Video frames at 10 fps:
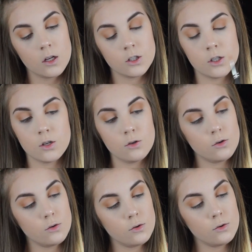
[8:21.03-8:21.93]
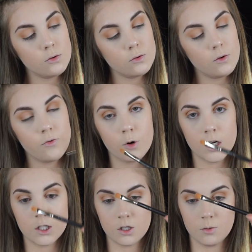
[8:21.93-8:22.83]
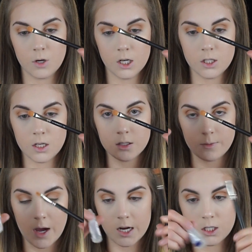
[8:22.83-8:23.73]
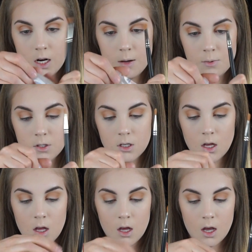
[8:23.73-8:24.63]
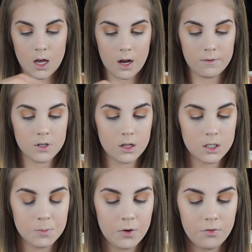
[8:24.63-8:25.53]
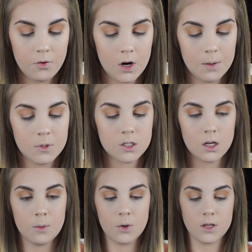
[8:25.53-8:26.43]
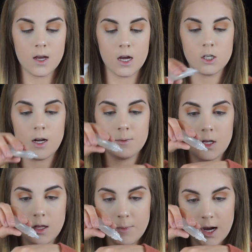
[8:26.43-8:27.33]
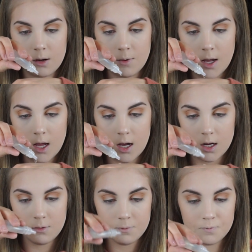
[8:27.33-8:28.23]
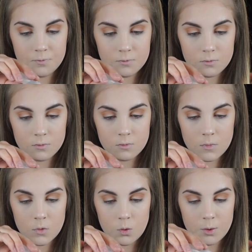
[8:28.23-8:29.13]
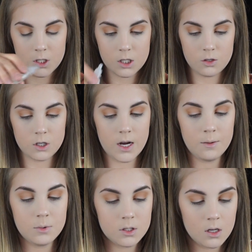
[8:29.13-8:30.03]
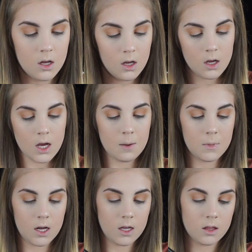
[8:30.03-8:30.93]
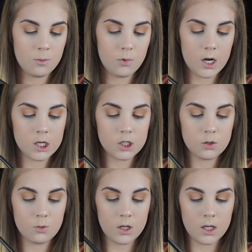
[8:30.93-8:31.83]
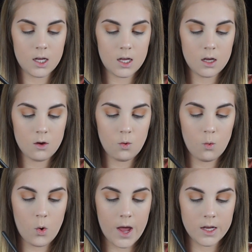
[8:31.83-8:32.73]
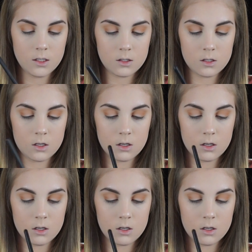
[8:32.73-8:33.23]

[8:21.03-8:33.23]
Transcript: 242 brush and some eye drops. And I've done this before. I'm just going to put the eye drops on the back of my hand. We'll put 2 drops. I'm going to get the brush really wet,